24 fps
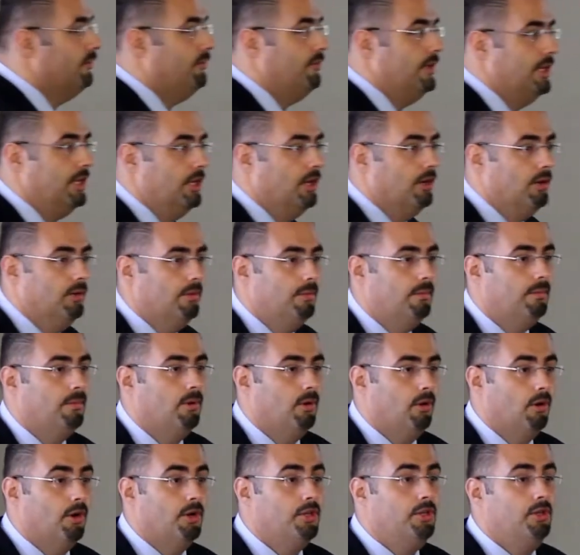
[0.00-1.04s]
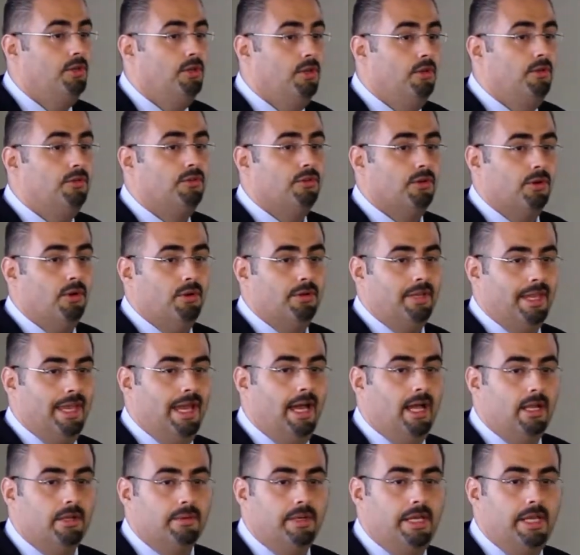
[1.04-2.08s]
a video or you use your own
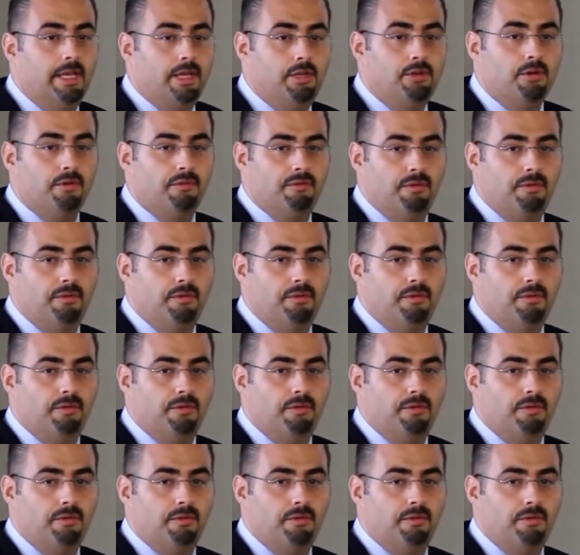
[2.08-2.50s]
gallery in your